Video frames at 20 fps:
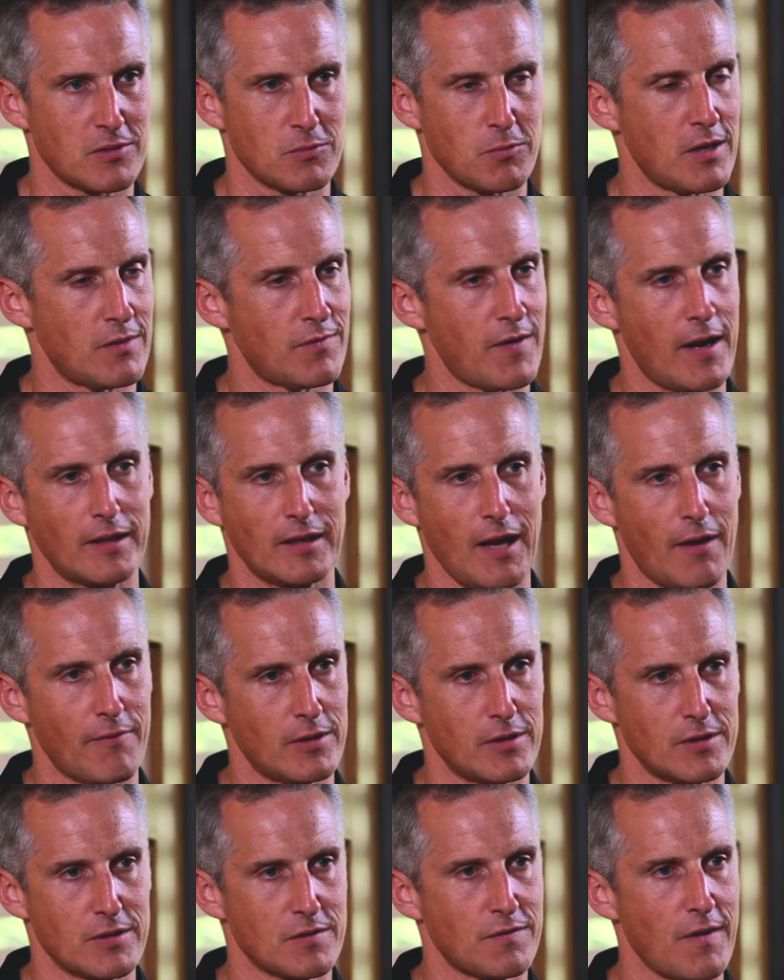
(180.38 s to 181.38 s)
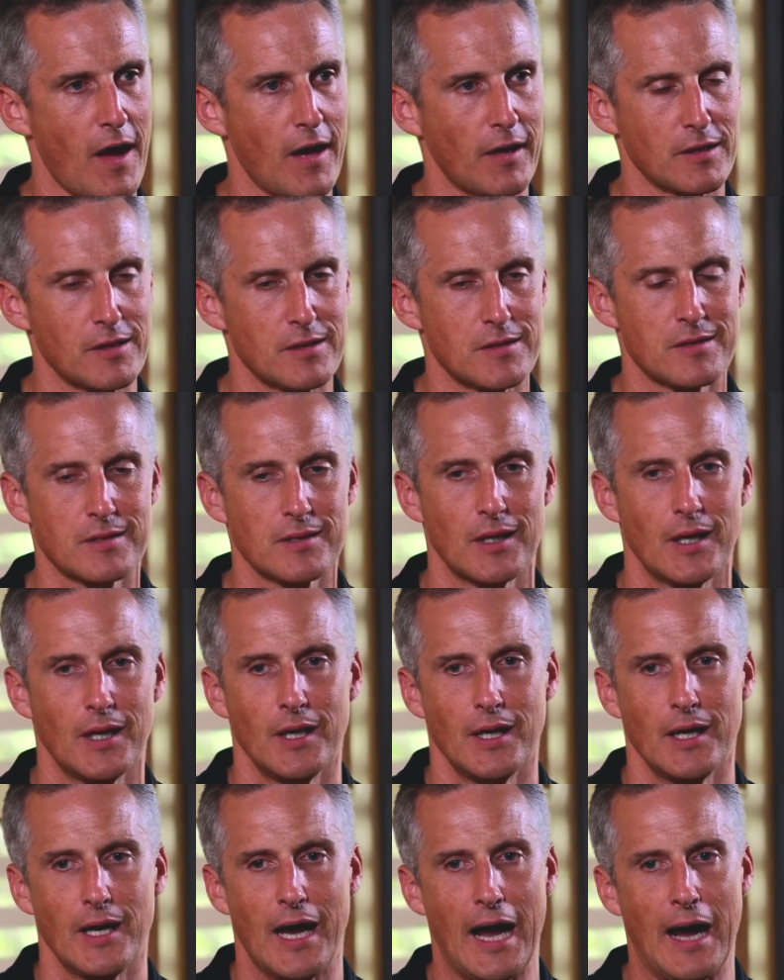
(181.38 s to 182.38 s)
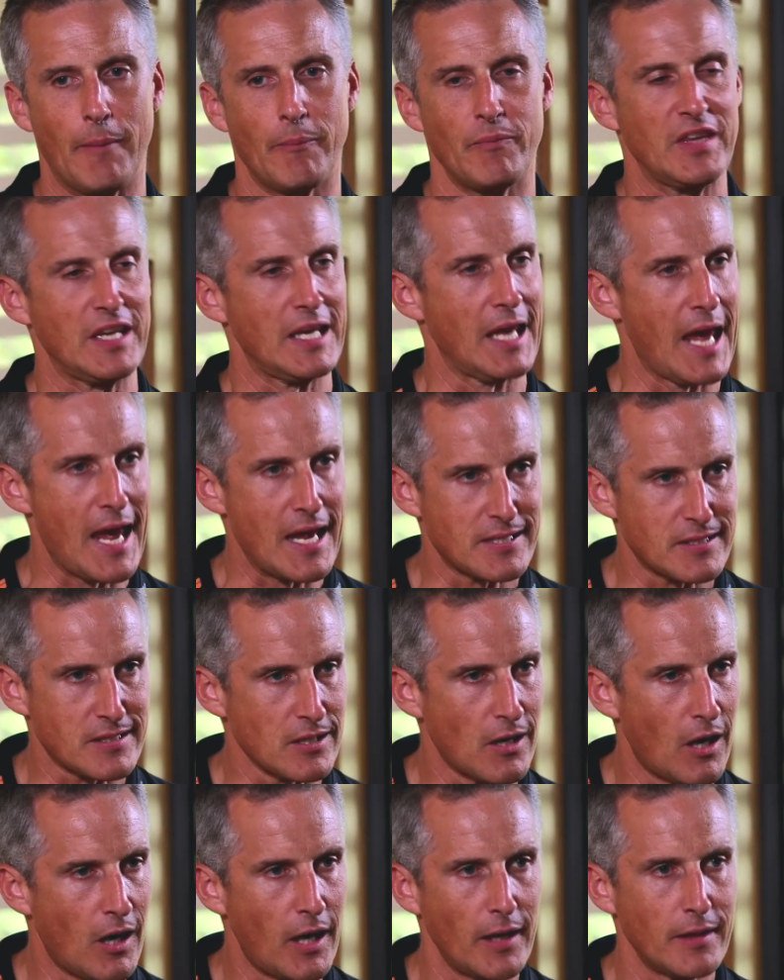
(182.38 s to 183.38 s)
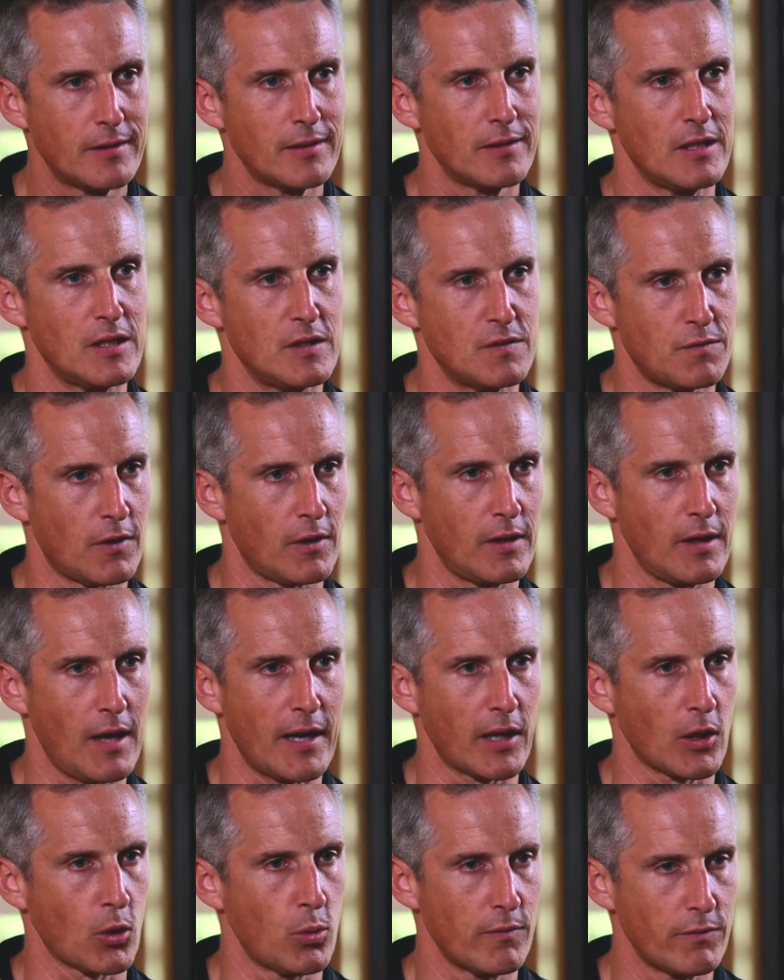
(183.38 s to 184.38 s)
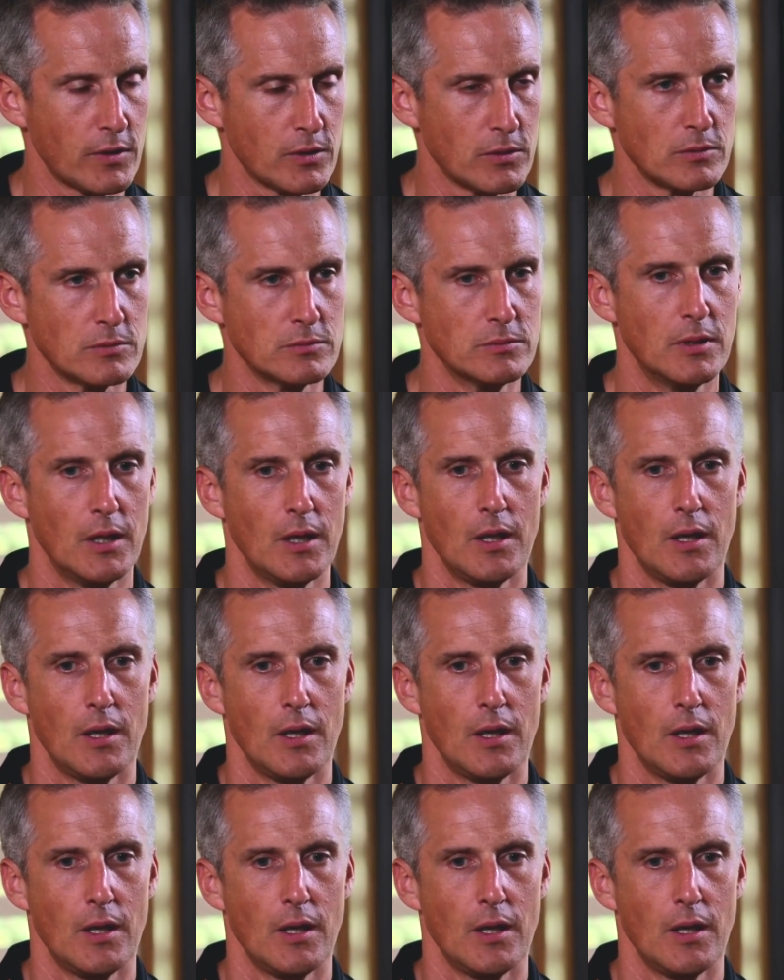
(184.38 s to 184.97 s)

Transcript: where you've had governance failures. The S side is very unequivocal.